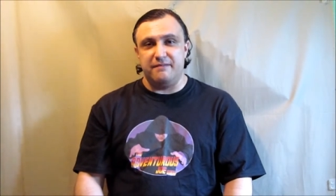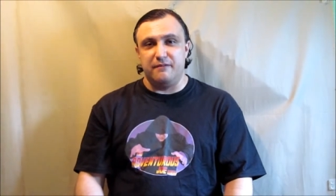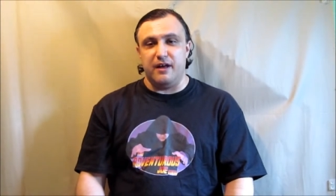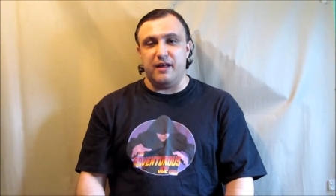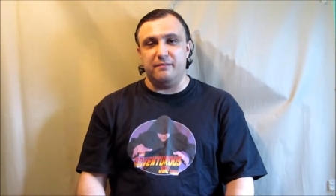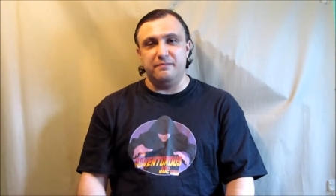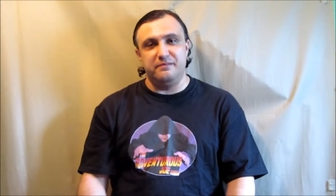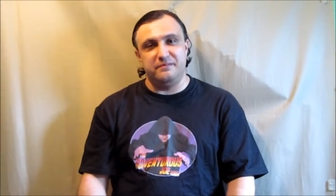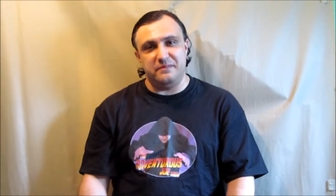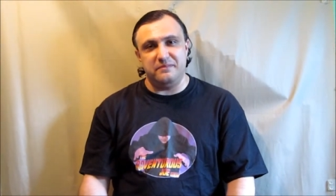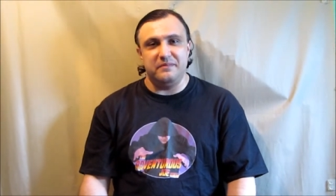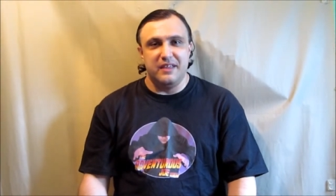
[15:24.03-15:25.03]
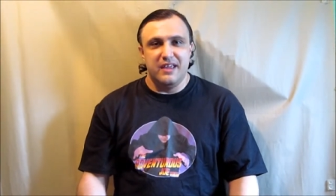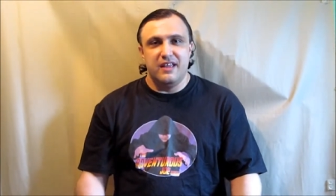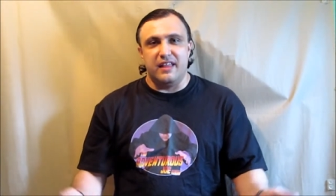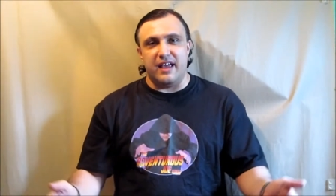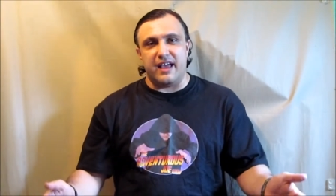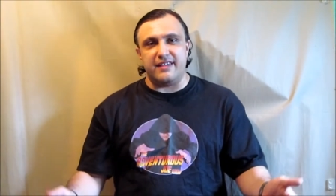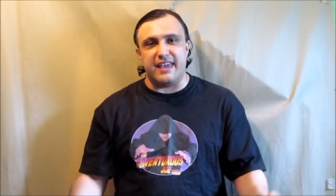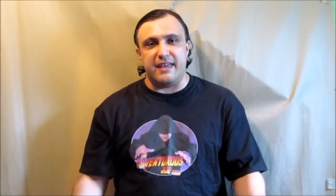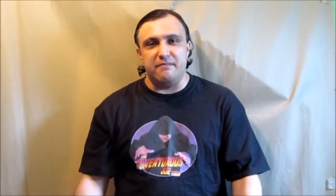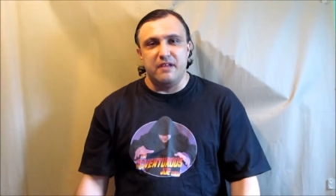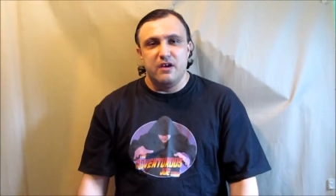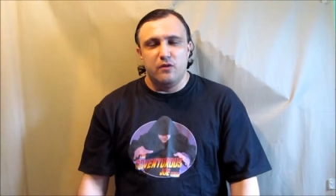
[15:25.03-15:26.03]
Well, like I
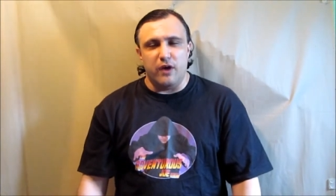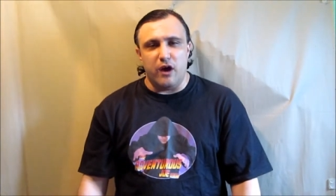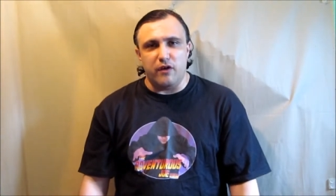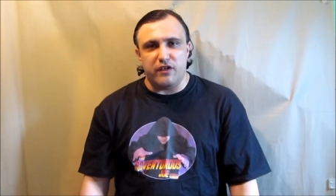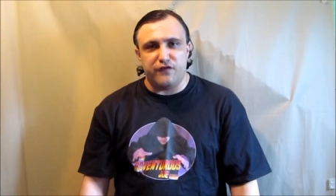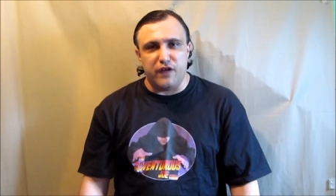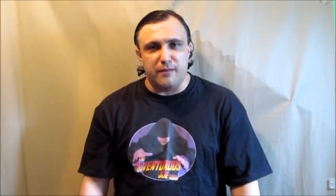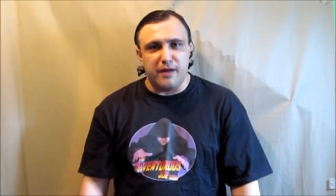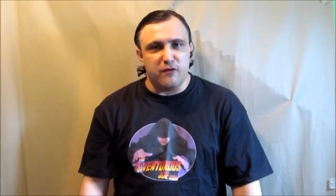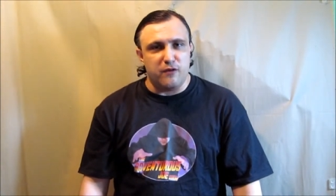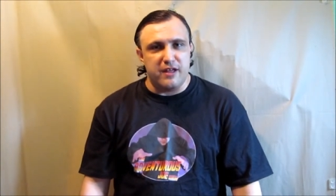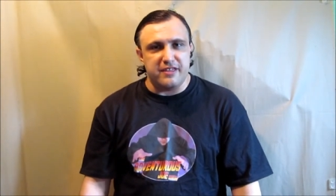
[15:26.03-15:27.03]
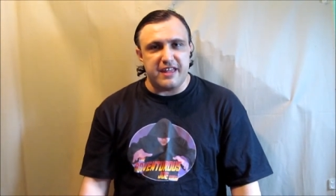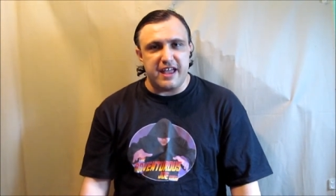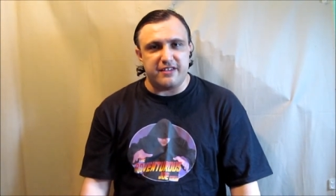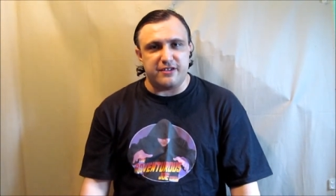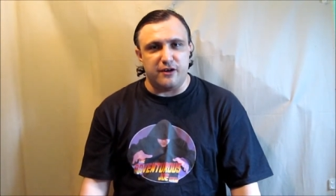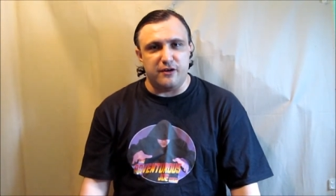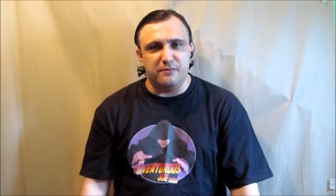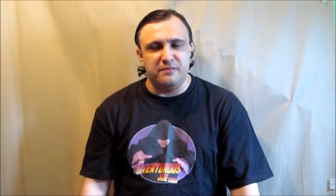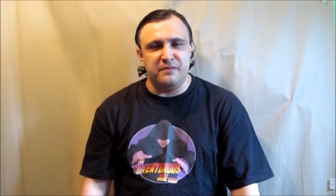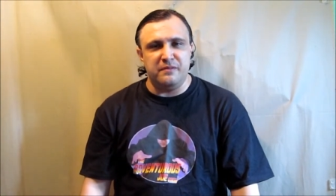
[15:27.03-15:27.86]
said, we always film on Wednesday, so